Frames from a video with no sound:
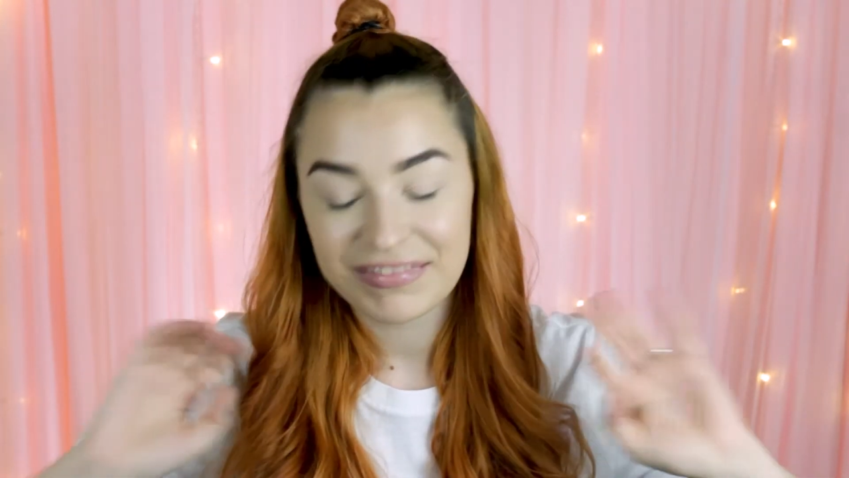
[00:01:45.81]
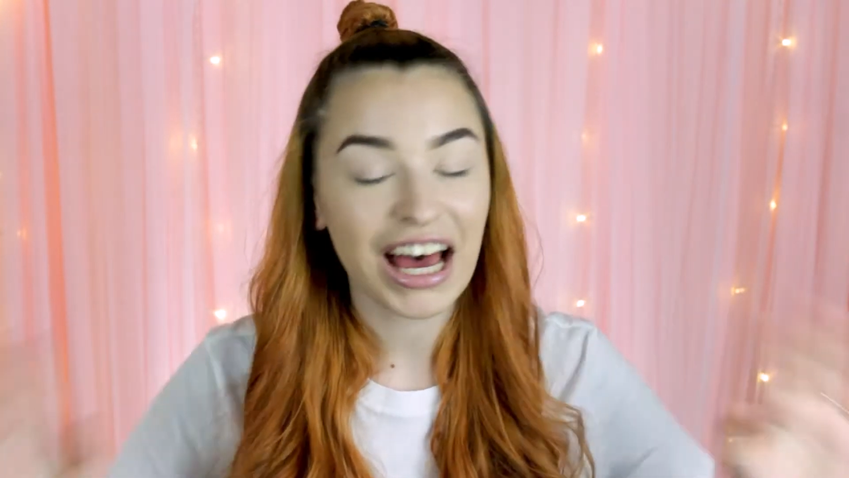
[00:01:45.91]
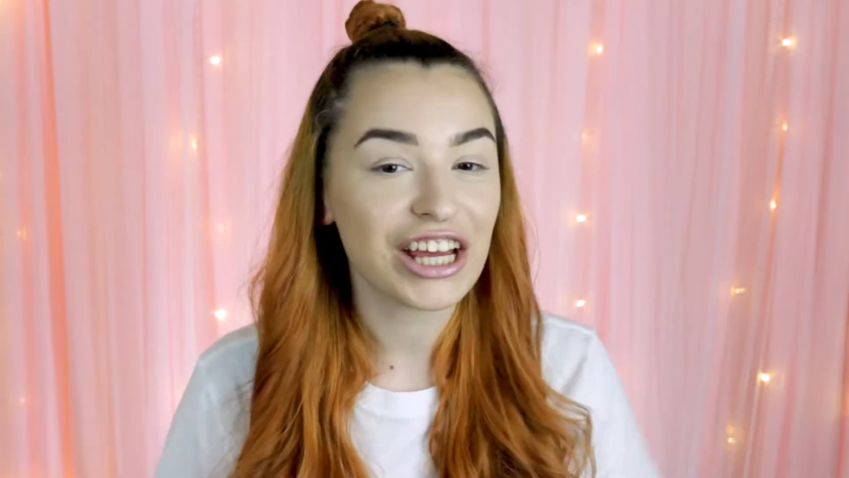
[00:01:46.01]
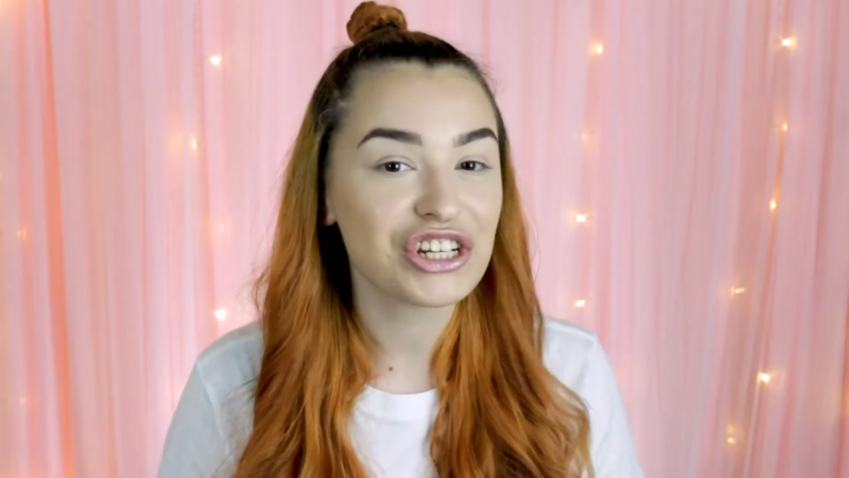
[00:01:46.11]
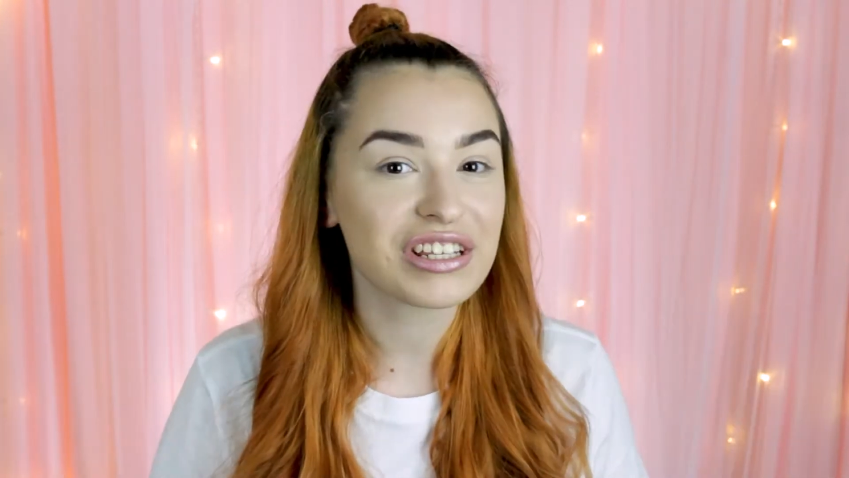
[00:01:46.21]

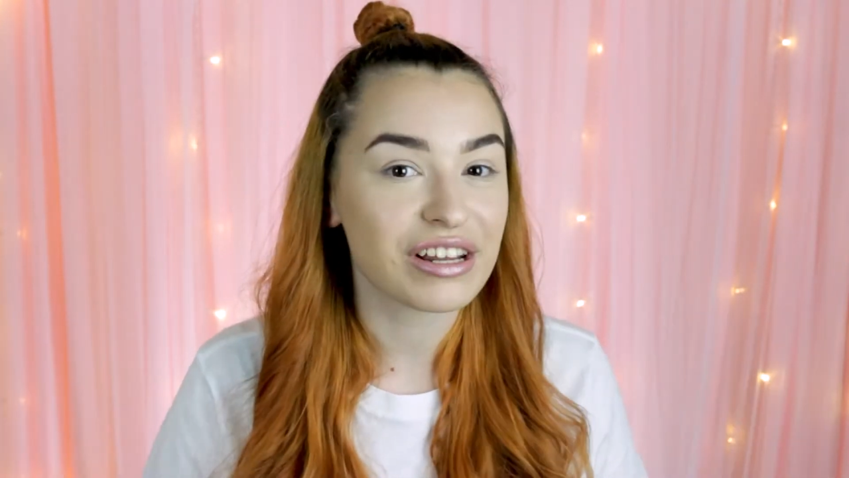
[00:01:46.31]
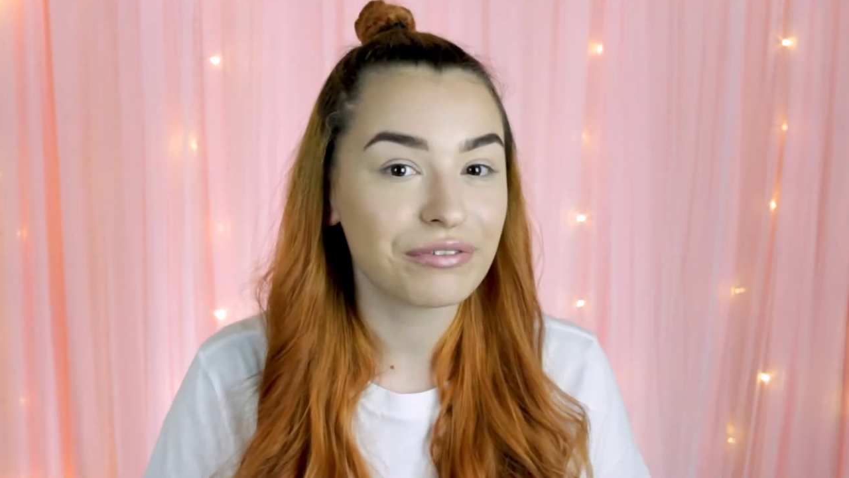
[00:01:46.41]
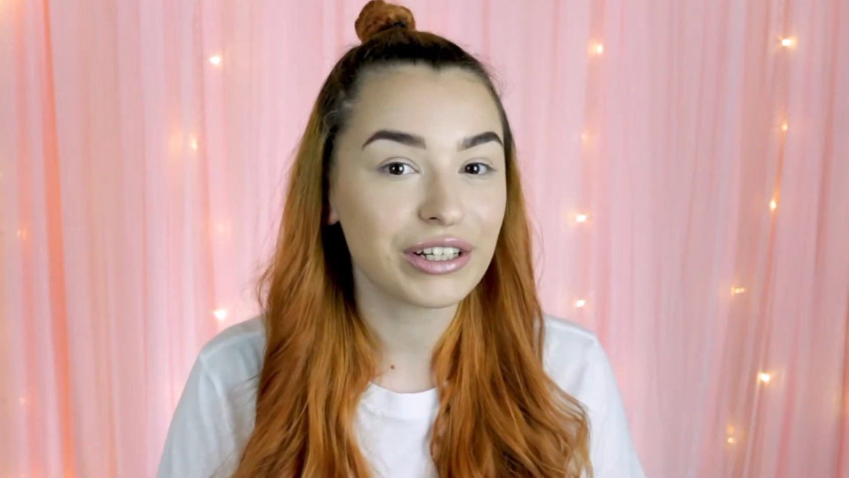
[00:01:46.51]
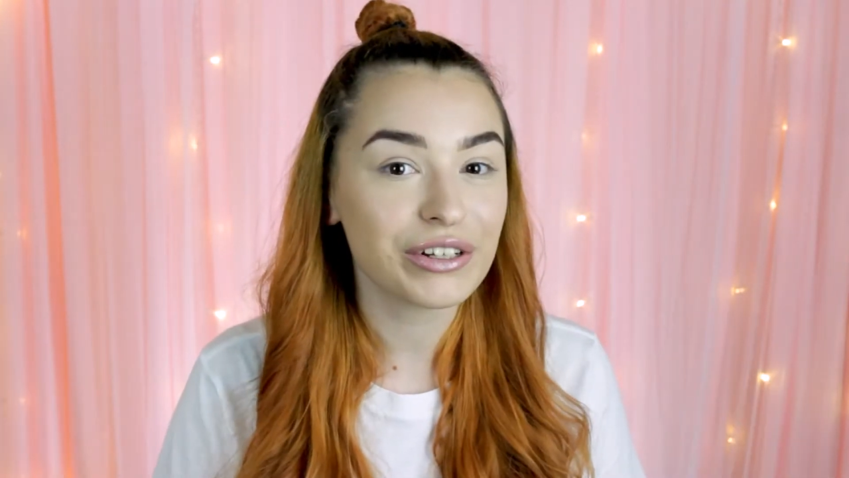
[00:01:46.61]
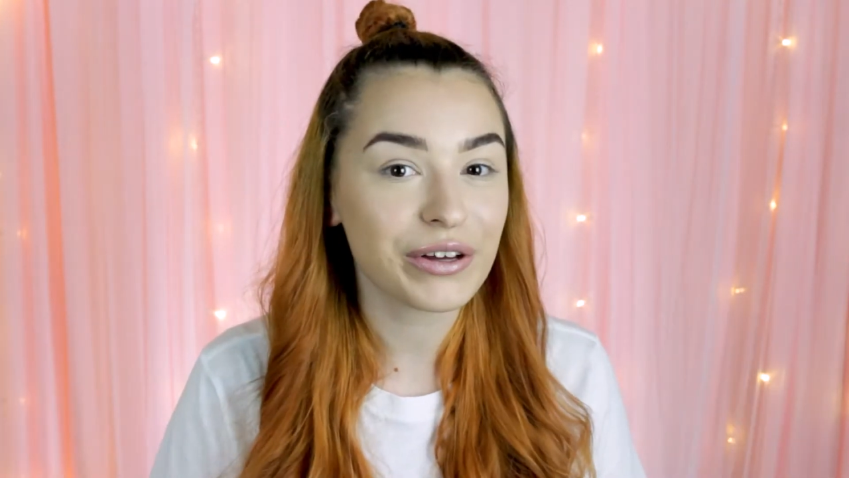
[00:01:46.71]
I just love
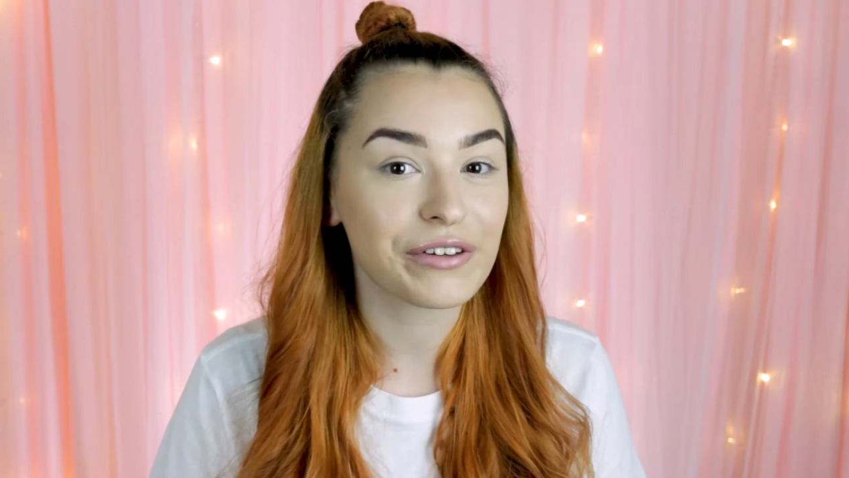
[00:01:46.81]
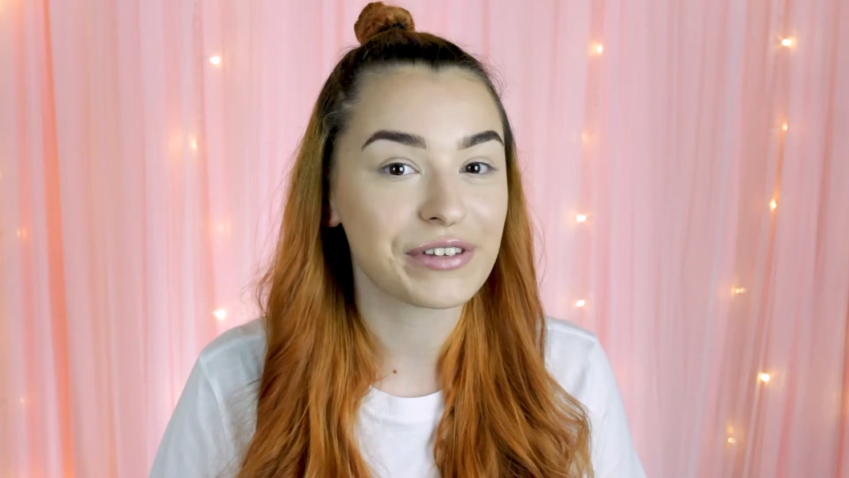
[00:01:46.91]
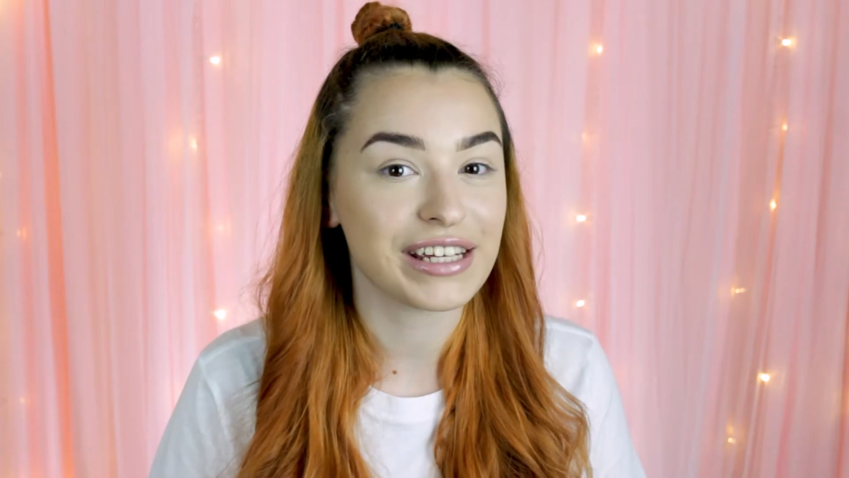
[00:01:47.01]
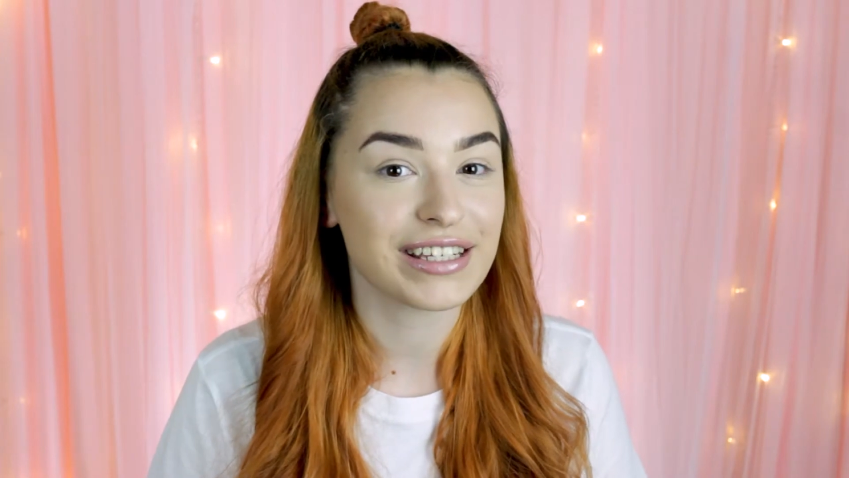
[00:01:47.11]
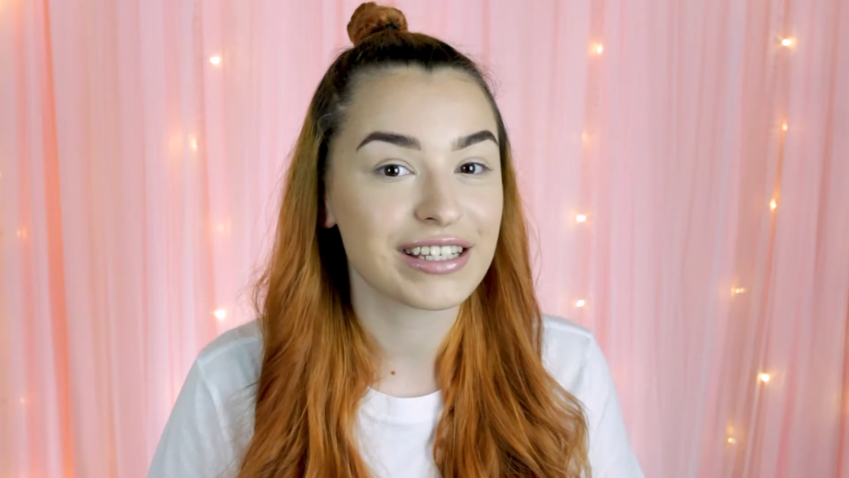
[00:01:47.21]
the look of
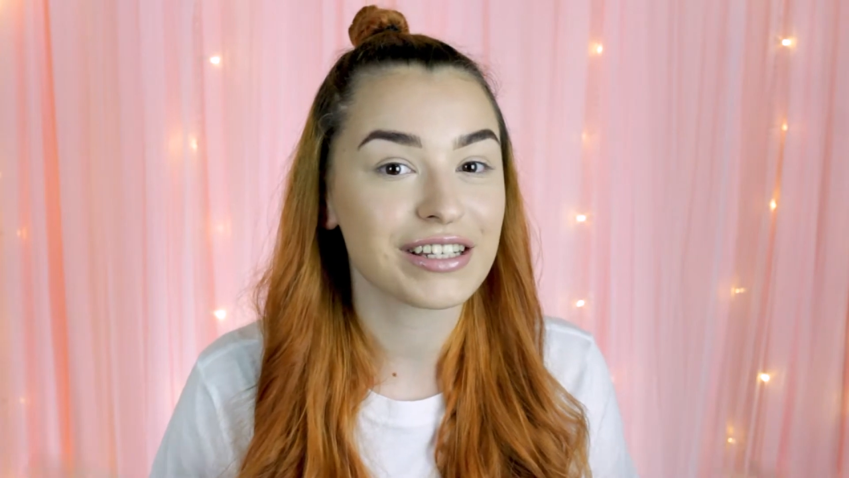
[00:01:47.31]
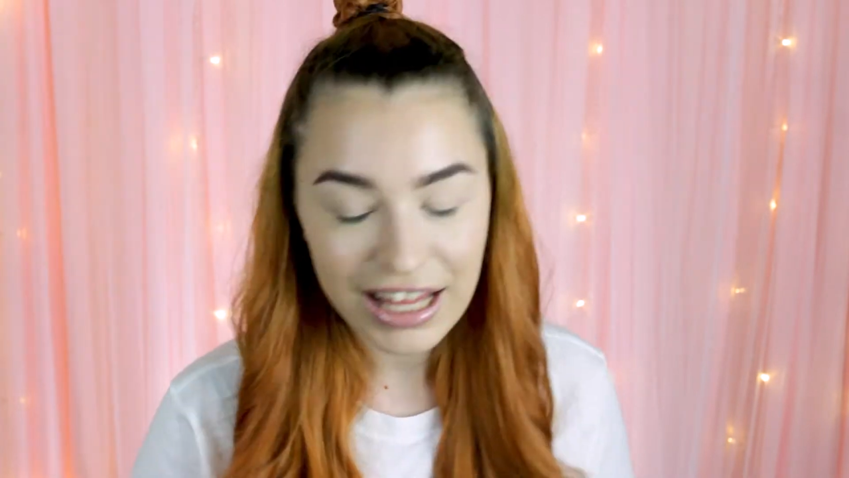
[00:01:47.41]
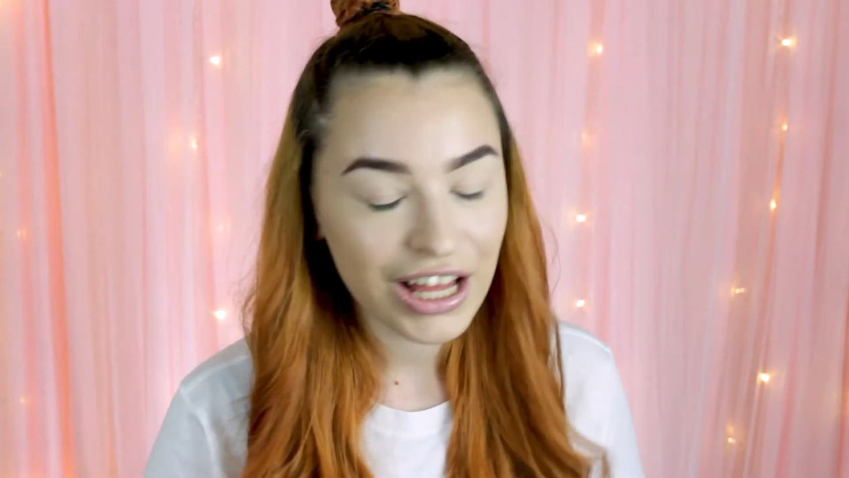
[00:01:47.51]
this.